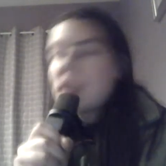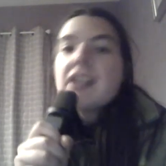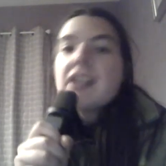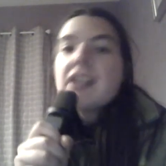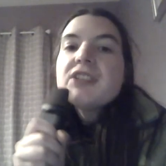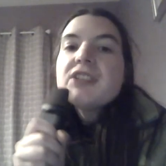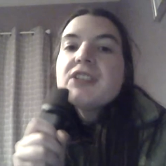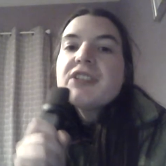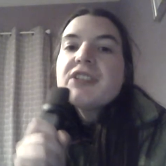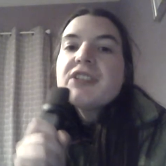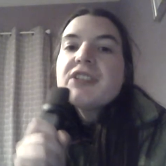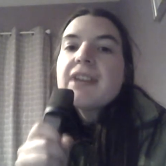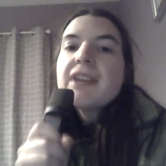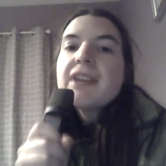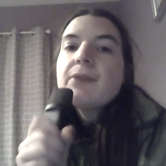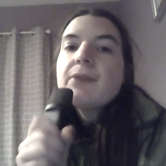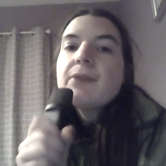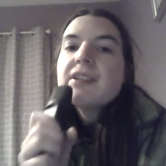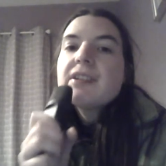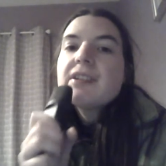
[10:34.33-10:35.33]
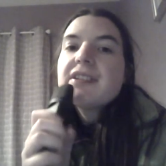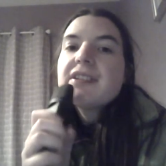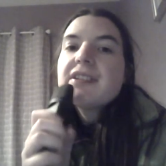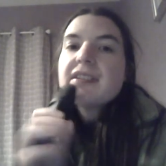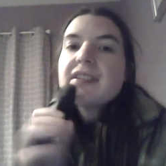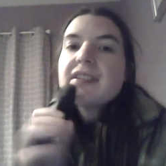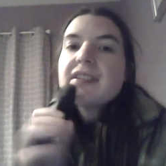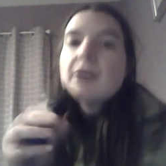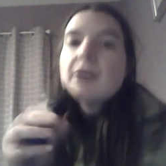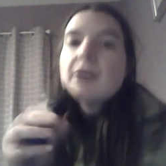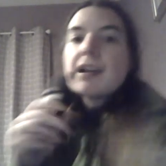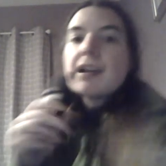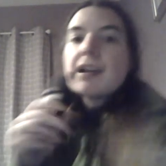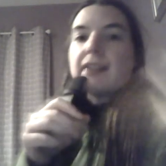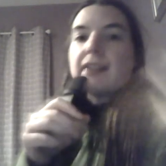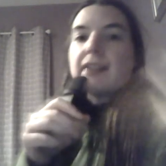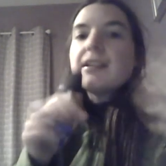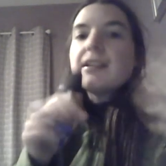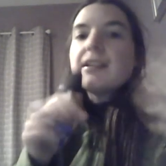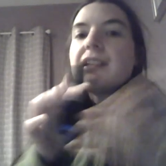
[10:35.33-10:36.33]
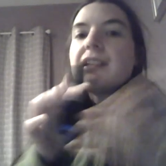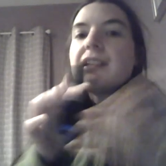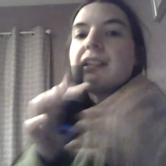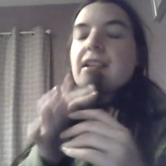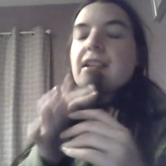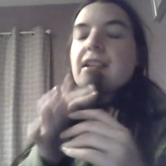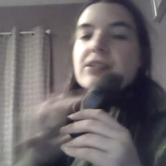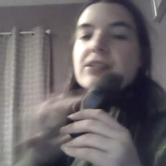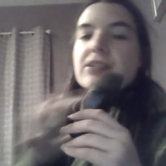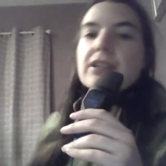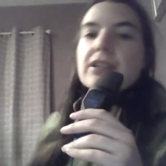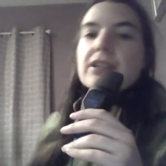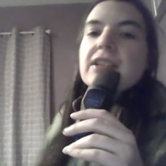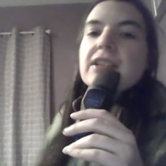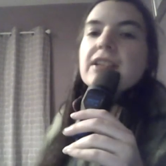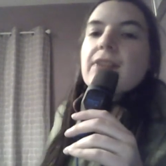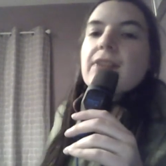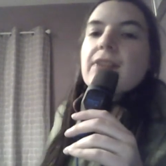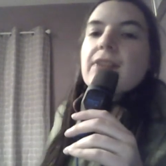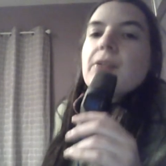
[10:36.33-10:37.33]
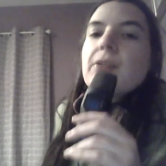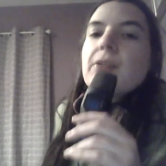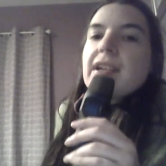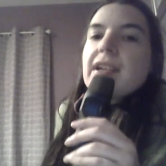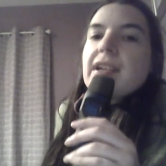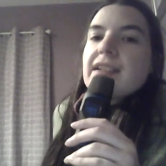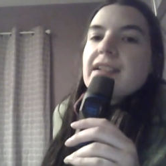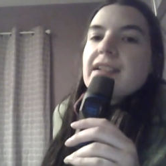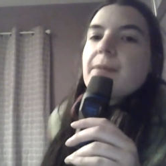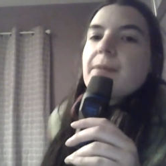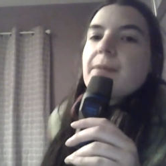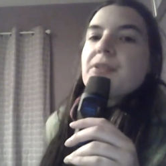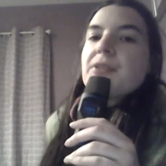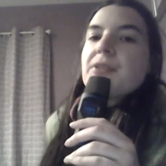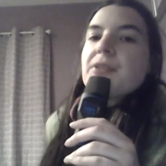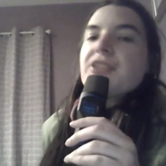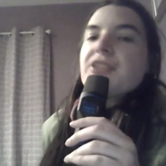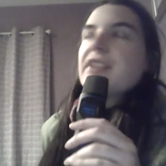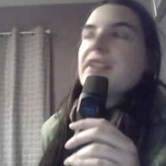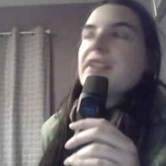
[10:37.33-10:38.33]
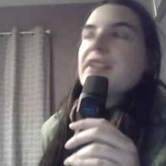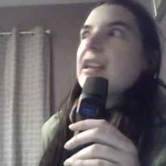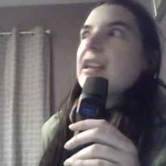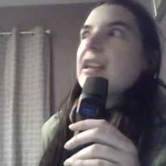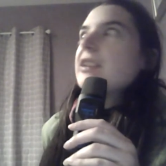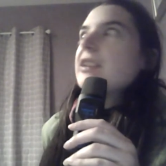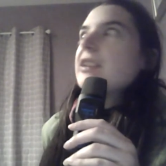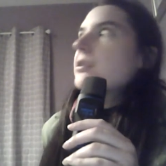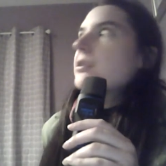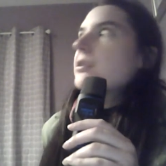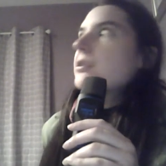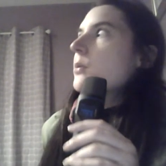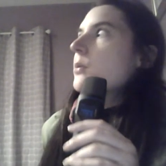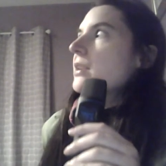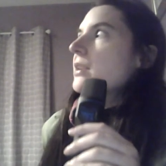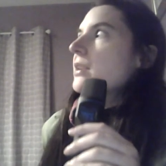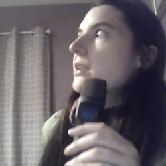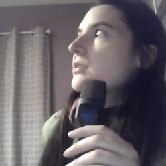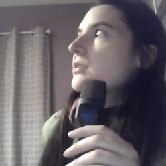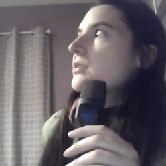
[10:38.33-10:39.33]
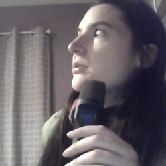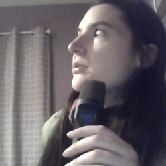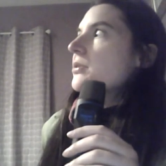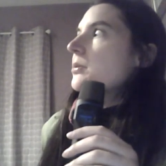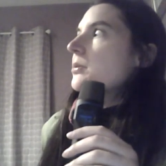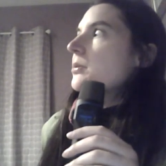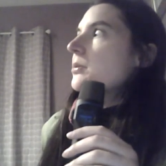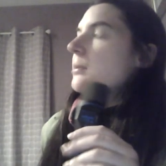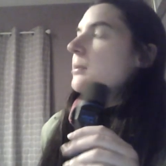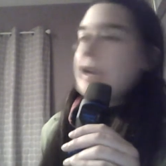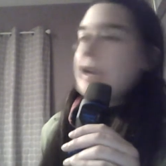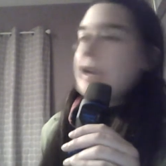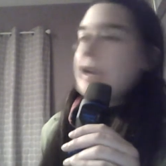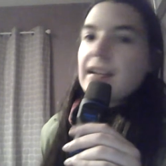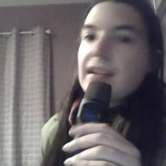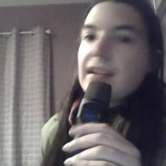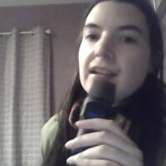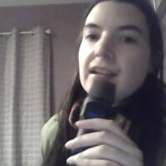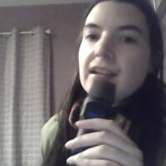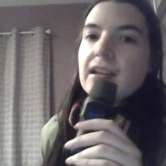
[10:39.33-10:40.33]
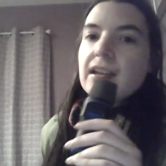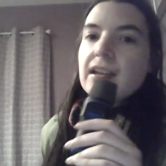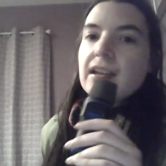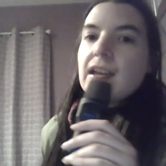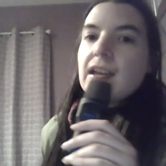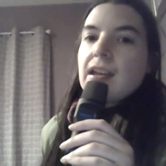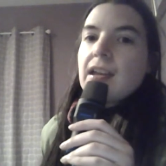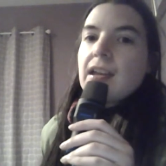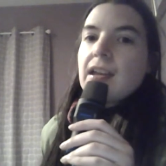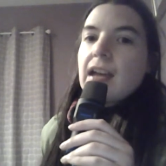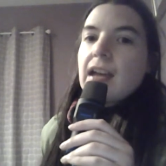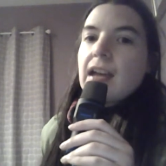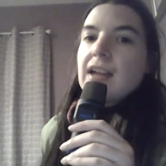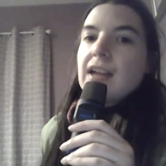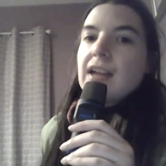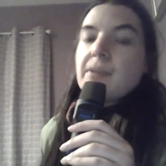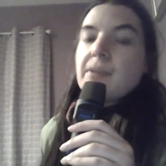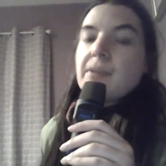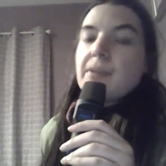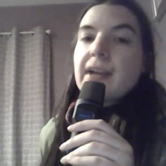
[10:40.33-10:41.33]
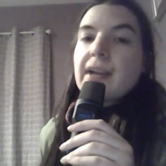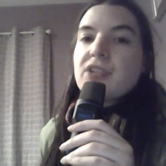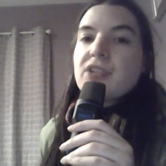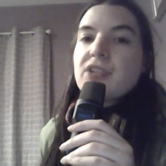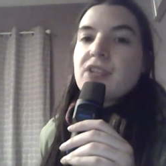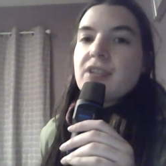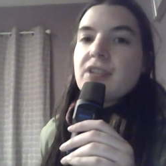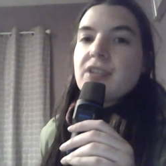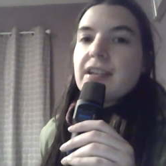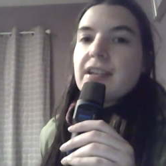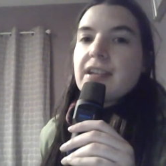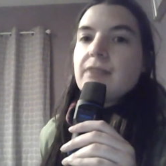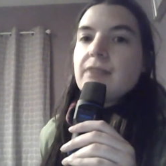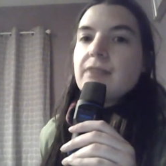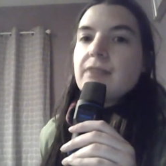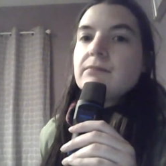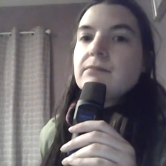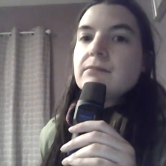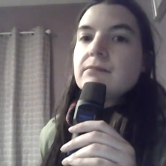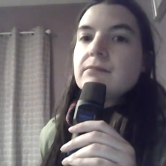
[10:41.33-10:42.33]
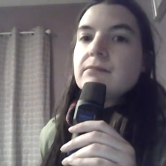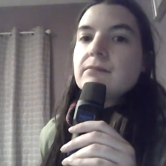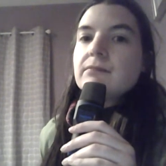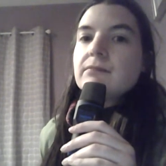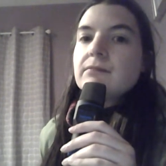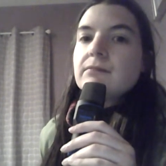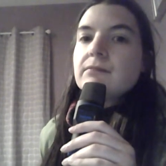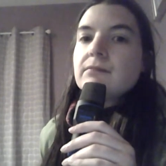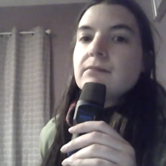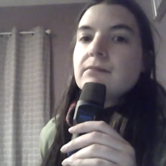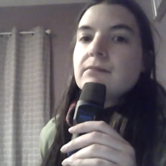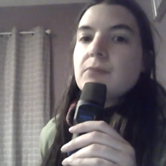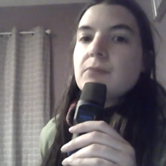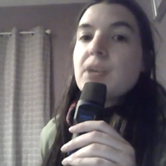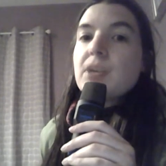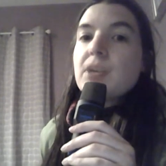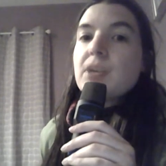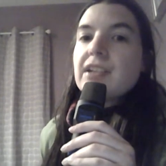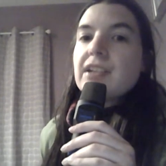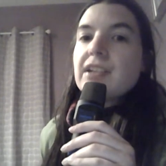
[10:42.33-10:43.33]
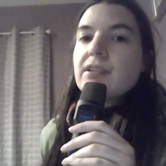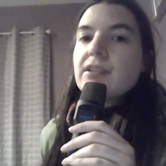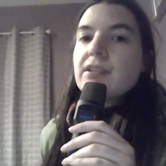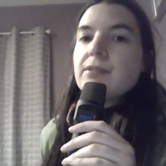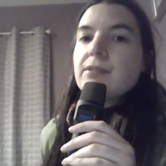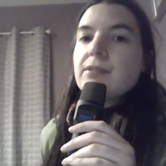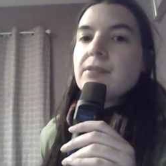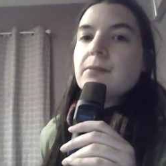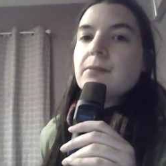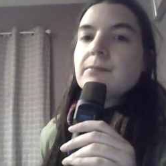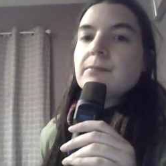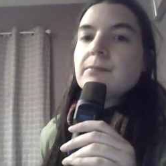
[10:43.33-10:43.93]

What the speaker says: Just say, for instance, okay, let's give a great example. Just say you're going to your bank and your bank shut down. What are you going to do?